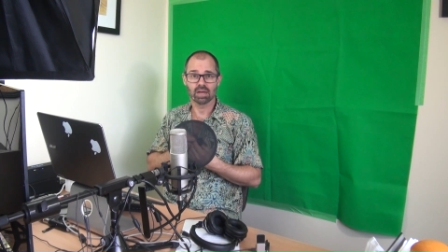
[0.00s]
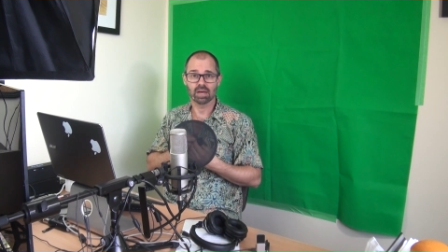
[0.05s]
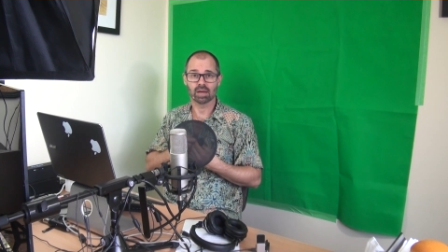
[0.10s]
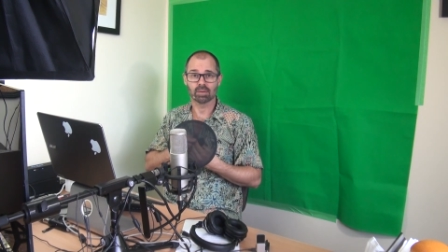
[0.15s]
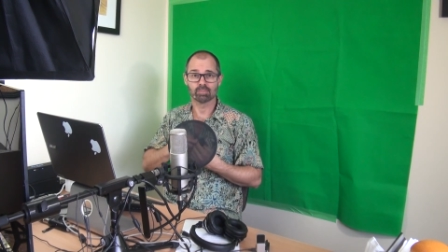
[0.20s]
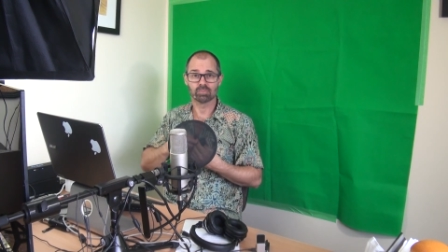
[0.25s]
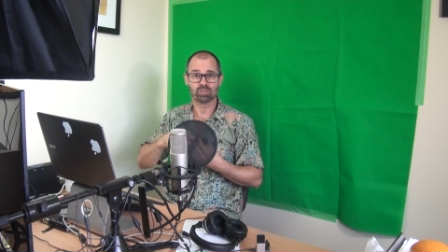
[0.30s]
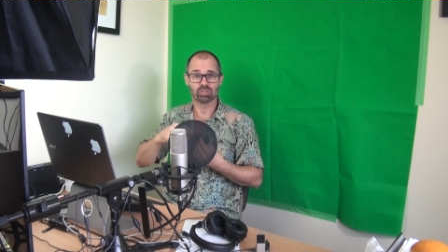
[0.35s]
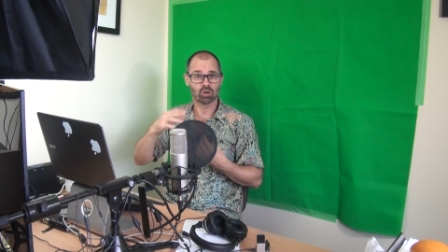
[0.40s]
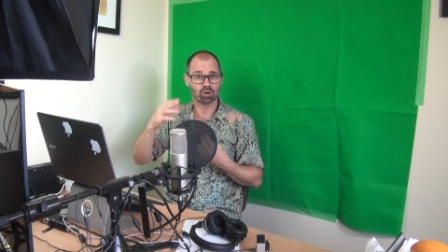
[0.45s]

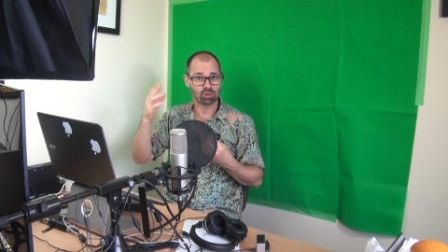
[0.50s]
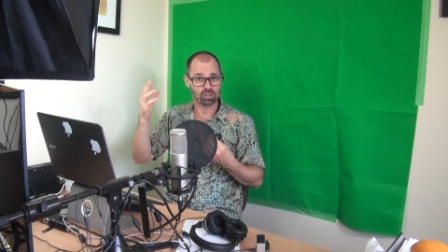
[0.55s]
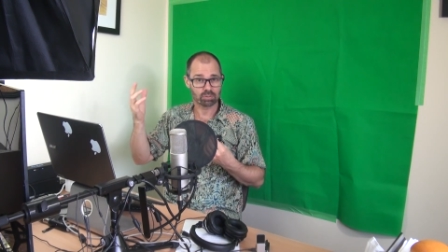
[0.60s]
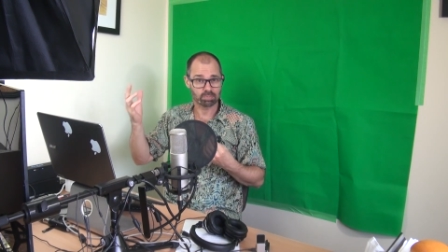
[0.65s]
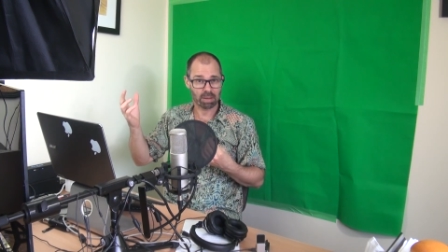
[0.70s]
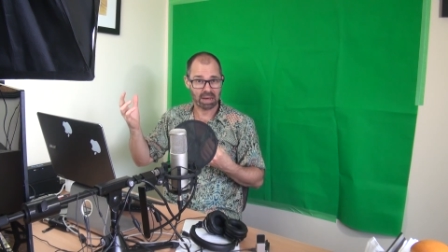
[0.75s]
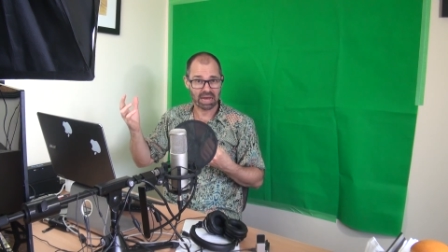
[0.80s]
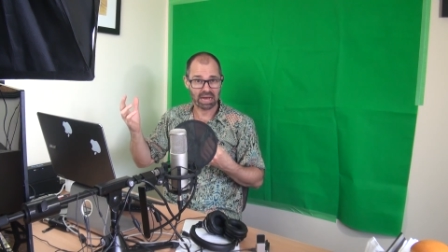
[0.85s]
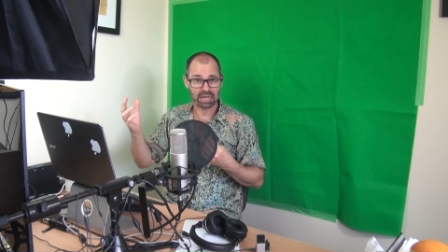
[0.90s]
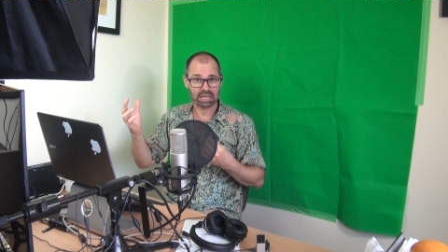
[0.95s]
um, dogs
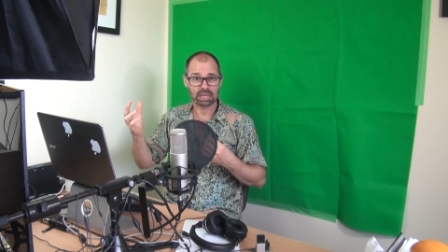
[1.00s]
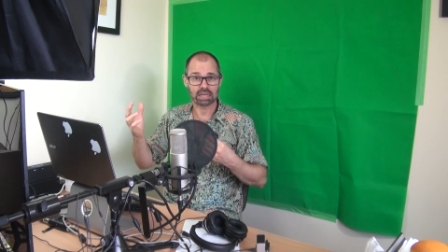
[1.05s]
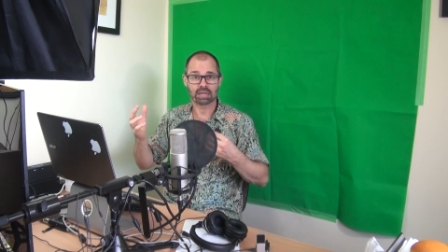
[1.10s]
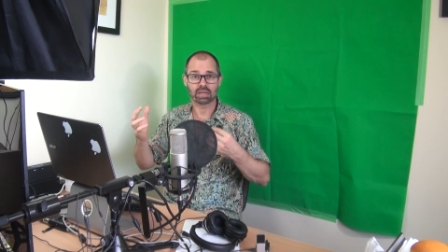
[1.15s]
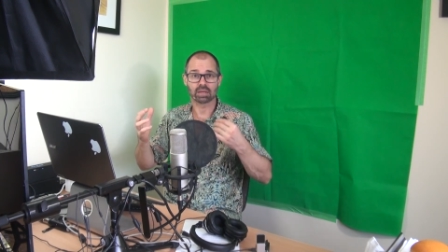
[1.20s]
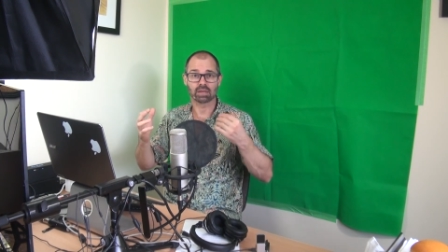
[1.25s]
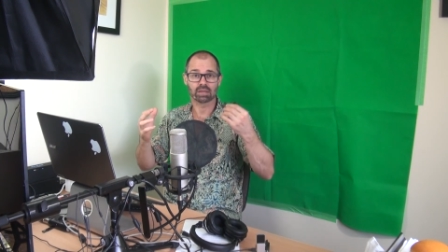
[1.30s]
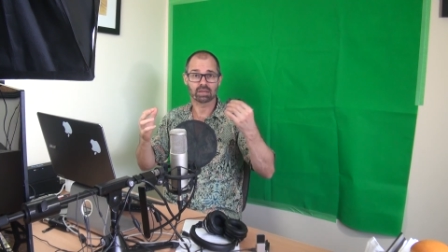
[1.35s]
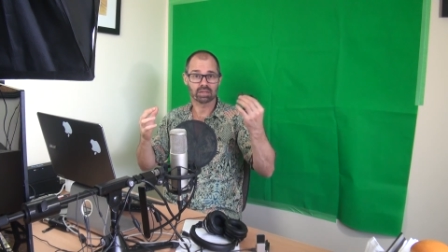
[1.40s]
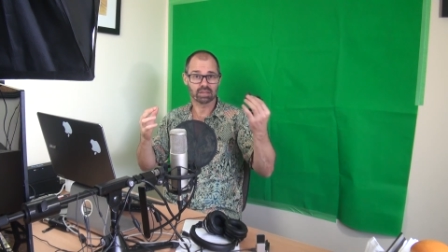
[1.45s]

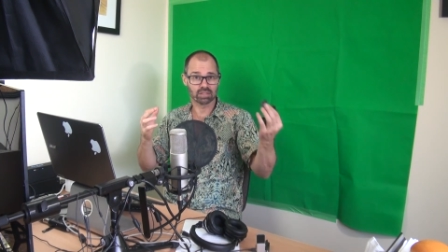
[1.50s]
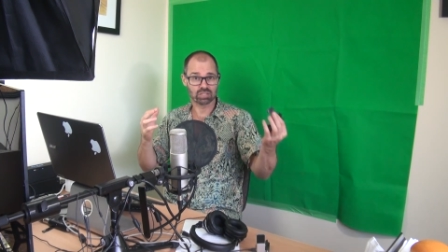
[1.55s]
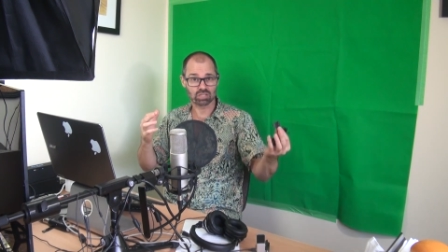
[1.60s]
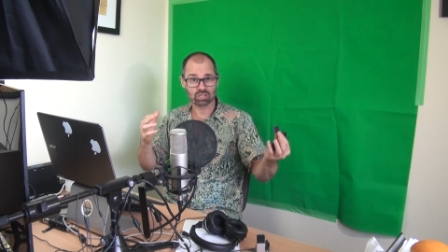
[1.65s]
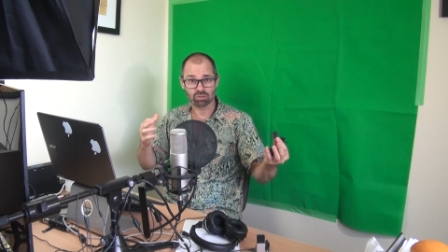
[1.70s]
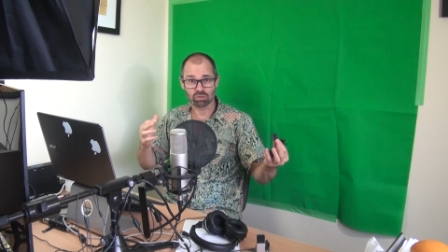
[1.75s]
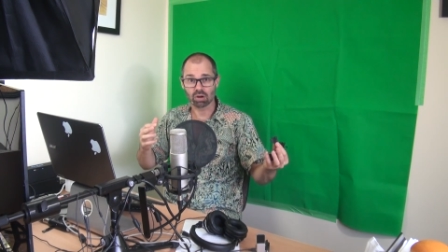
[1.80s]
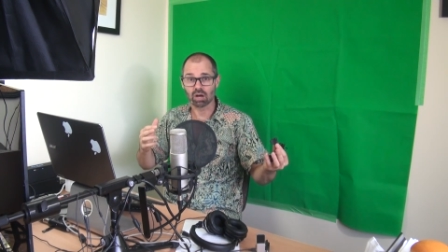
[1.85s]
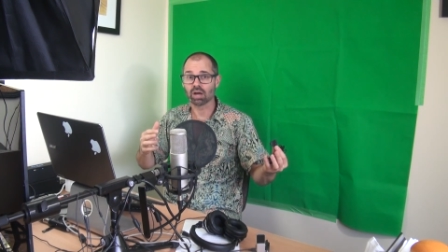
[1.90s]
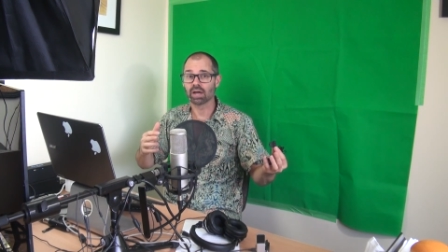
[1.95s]
barking, kids
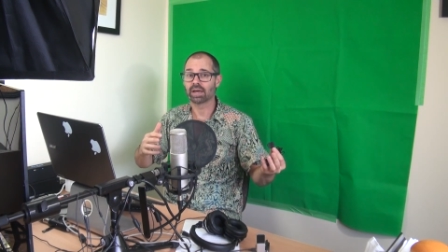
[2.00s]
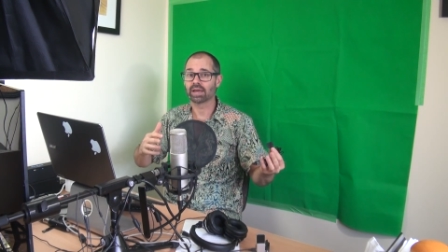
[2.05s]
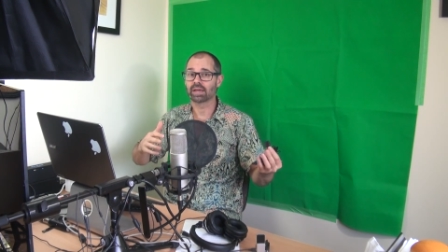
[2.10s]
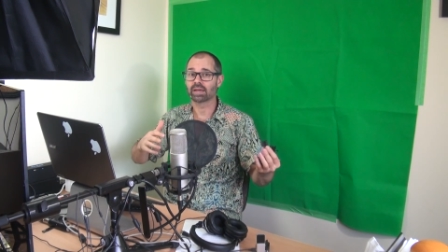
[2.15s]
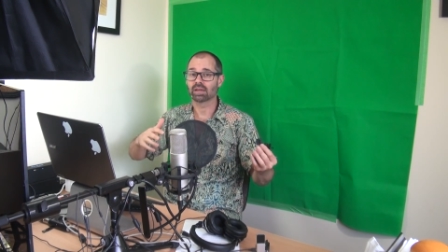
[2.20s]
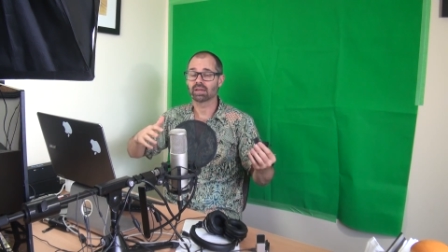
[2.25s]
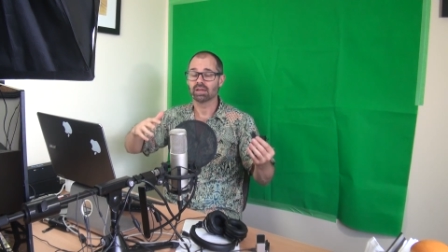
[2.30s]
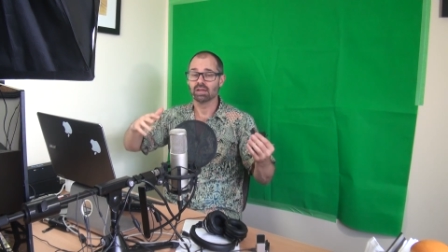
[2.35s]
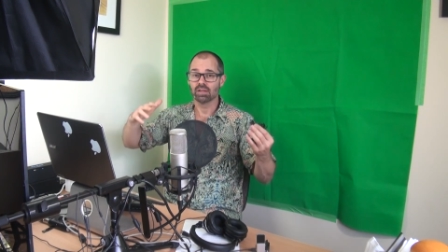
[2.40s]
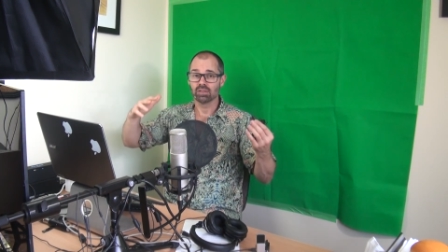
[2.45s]

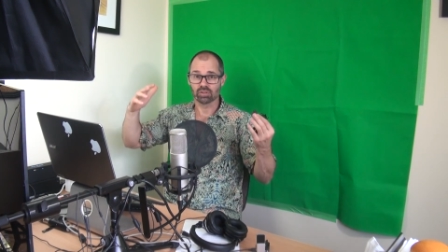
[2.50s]
crying.